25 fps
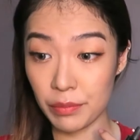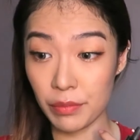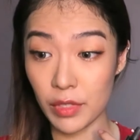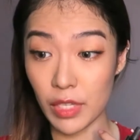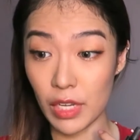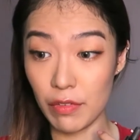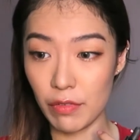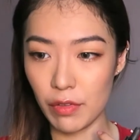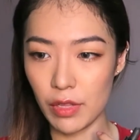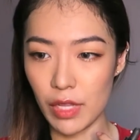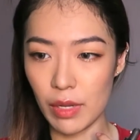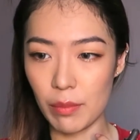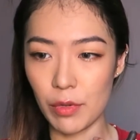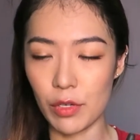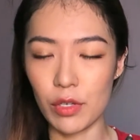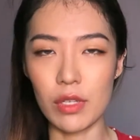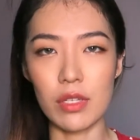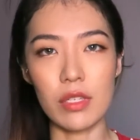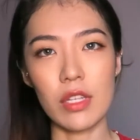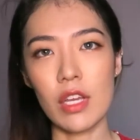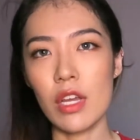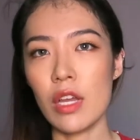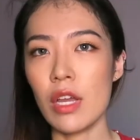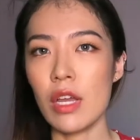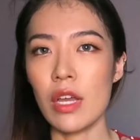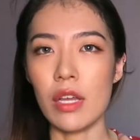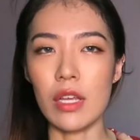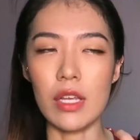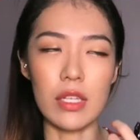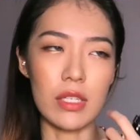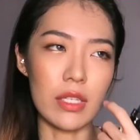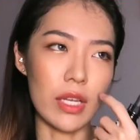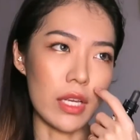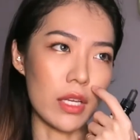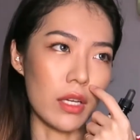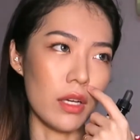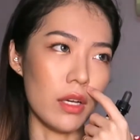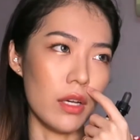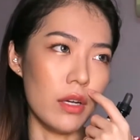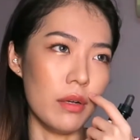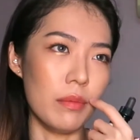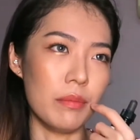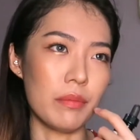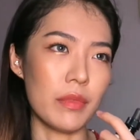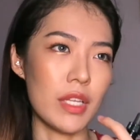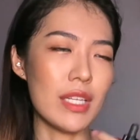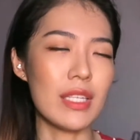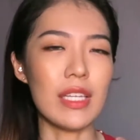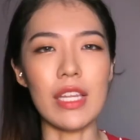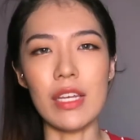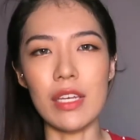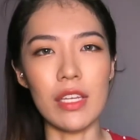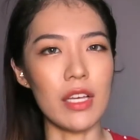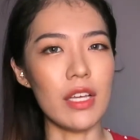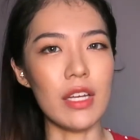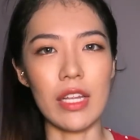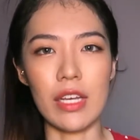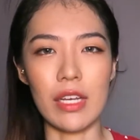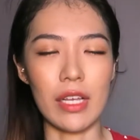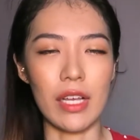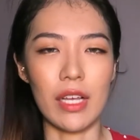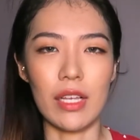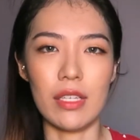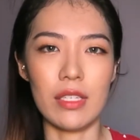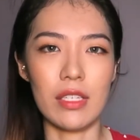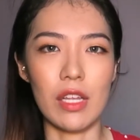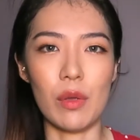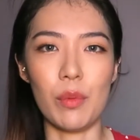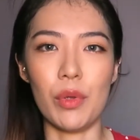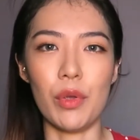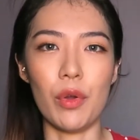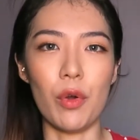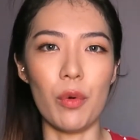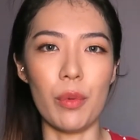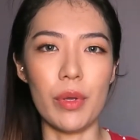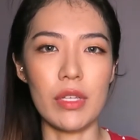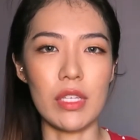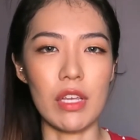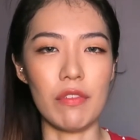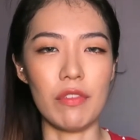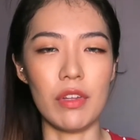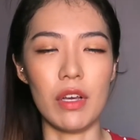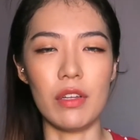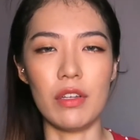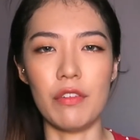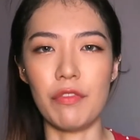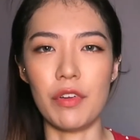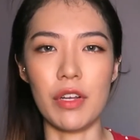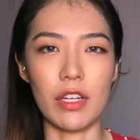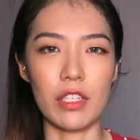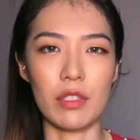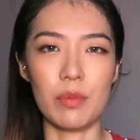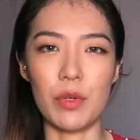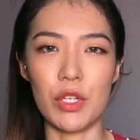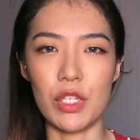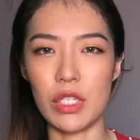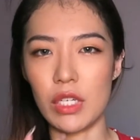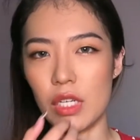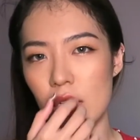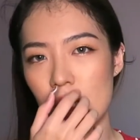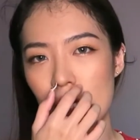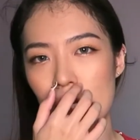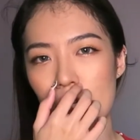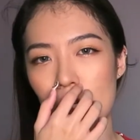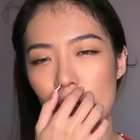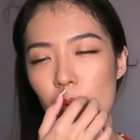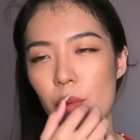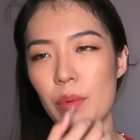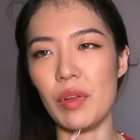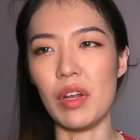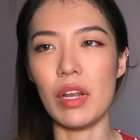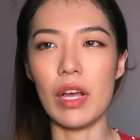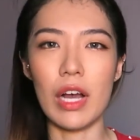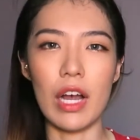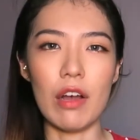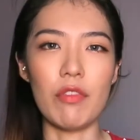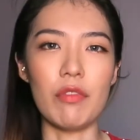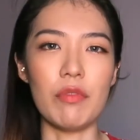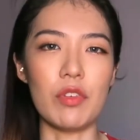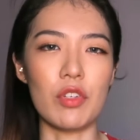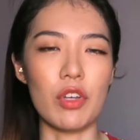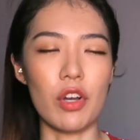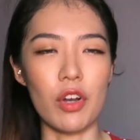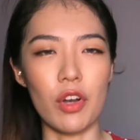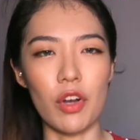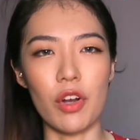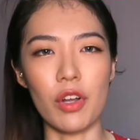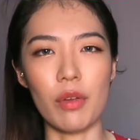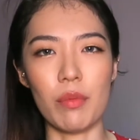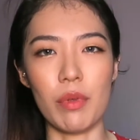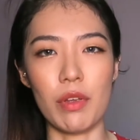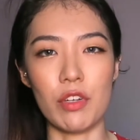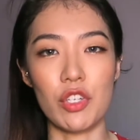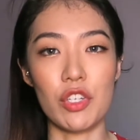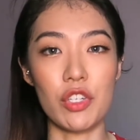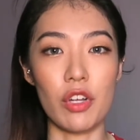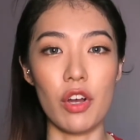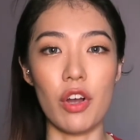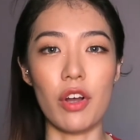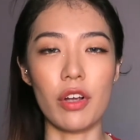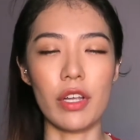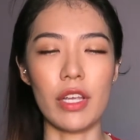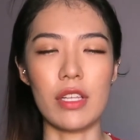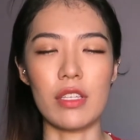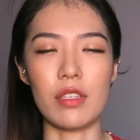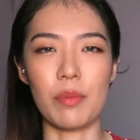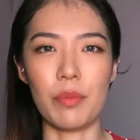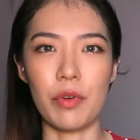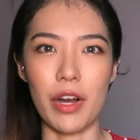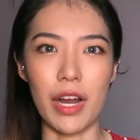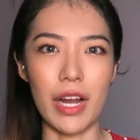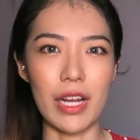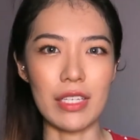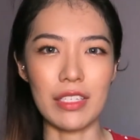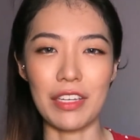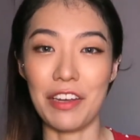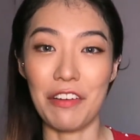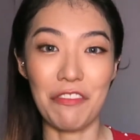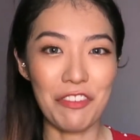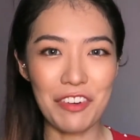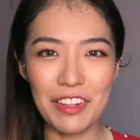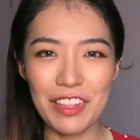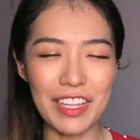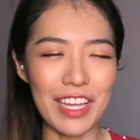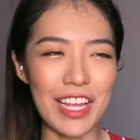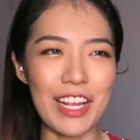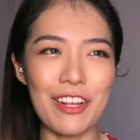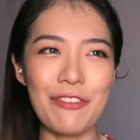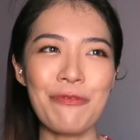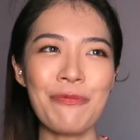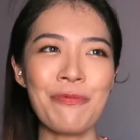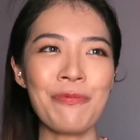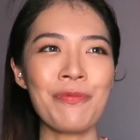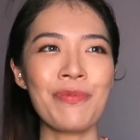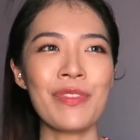I feel like because it's like it's innate in us that we always have a different expression, we laugh and talk and we're shocked and surprised and everything.